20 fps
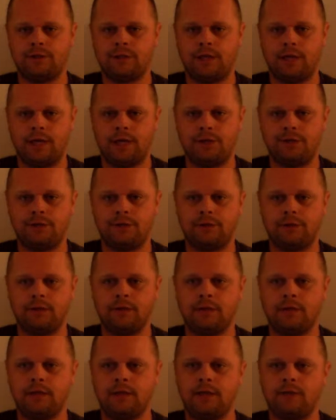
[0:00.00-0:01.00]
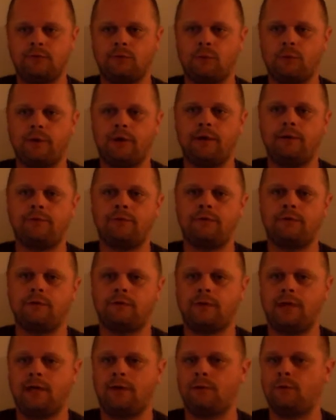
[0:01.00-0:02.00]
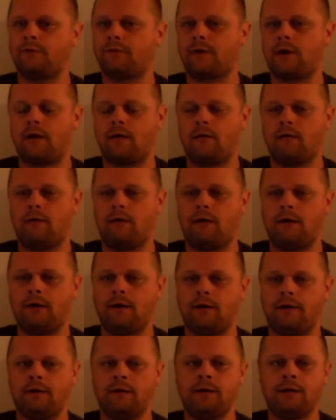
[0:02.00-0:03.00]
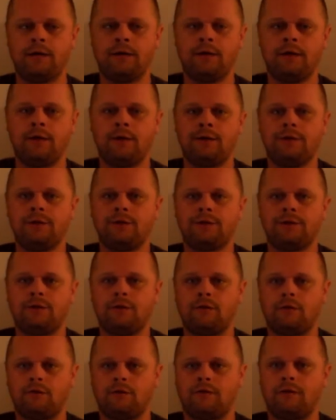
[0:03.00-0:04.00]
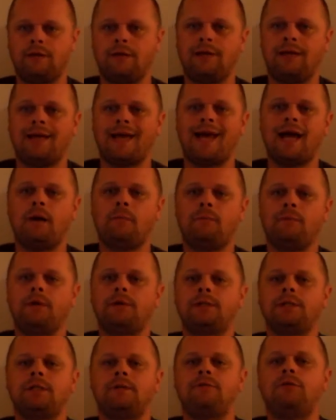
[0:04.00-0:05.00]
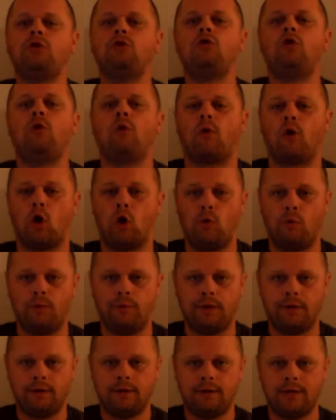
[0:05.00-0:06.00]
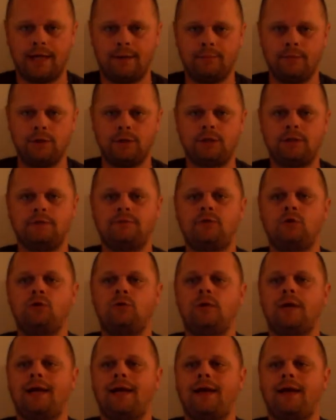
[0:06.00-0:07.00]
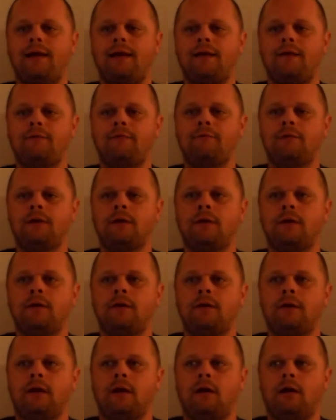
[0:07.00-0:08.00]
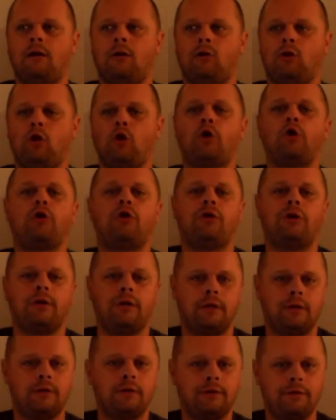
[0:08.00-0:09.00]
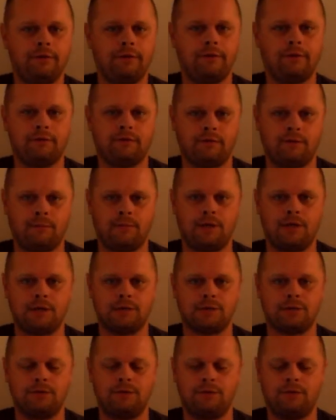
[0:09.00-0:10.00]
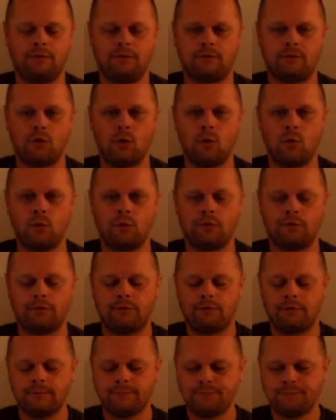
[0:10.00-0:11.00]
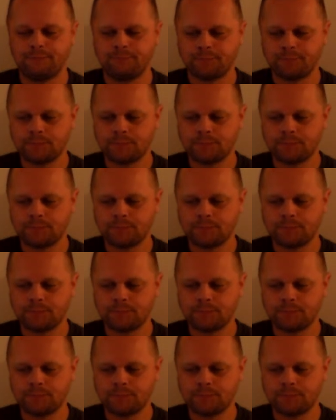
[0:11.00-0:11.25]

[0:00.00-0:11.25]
of Education, it is a way for the state of North Carolina to see how much have you grown, how much have you have learned this semester in this course.